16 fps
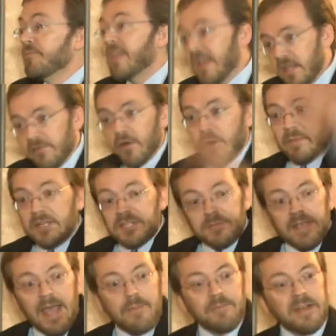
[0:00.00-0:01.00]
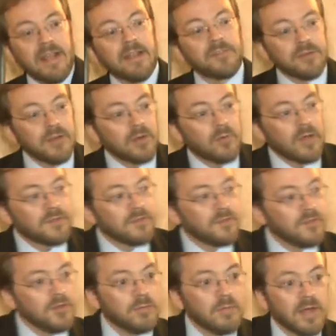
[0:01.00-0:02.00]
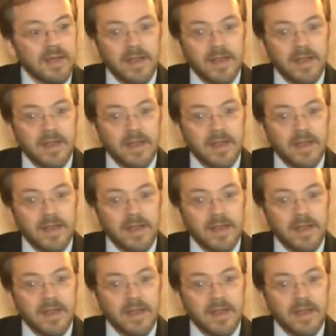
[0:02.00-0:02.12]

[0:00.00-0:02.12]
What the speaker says: Thank you very much. I'd be happy to answer any questions that you